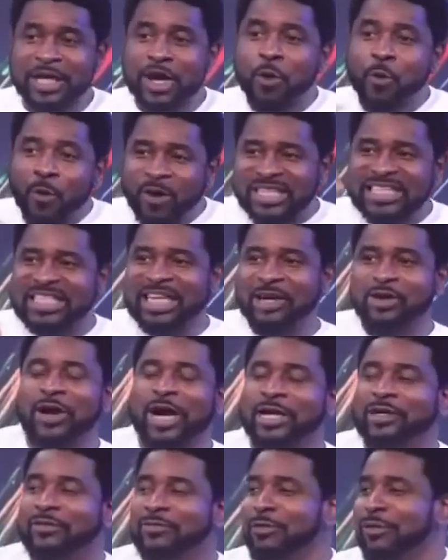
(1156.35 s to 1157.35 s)
What's the second
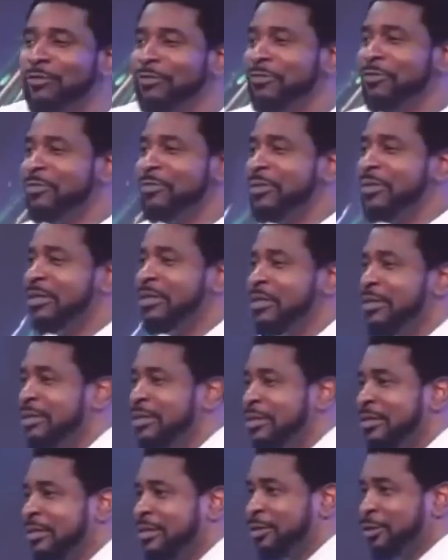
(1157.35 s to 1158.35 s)
kind of love
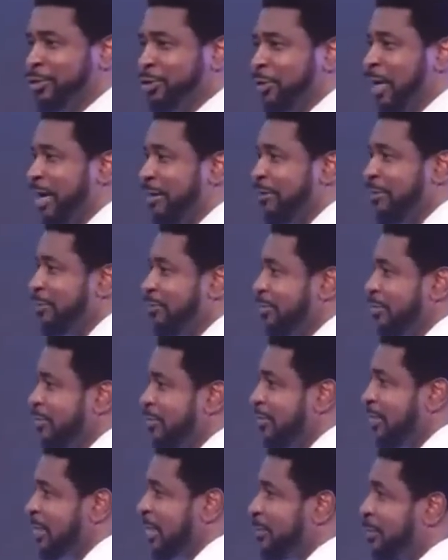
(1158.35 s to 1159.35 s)
you should have?
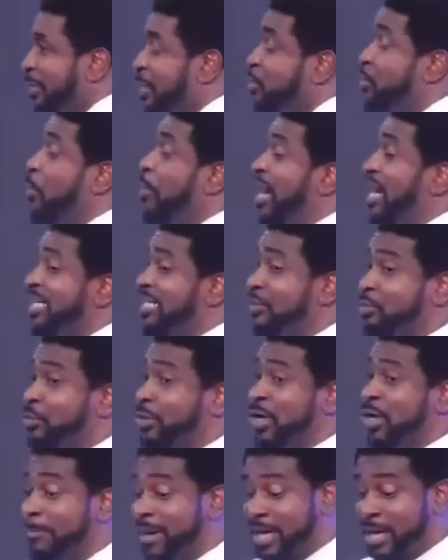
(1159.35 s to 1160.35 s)
Please, buy this book.
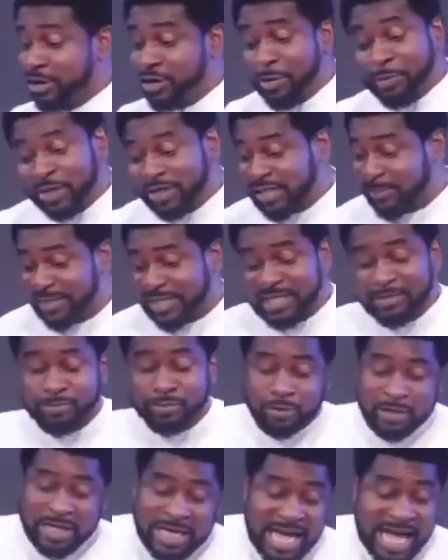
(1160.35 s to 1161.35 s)
I'm begging you, not because I'm selling
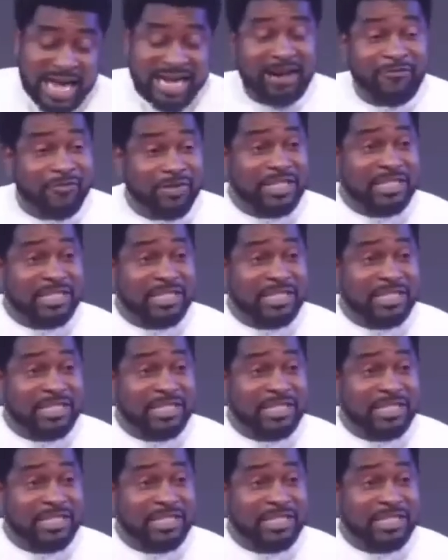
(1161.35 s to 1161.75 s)
book. I can't finish.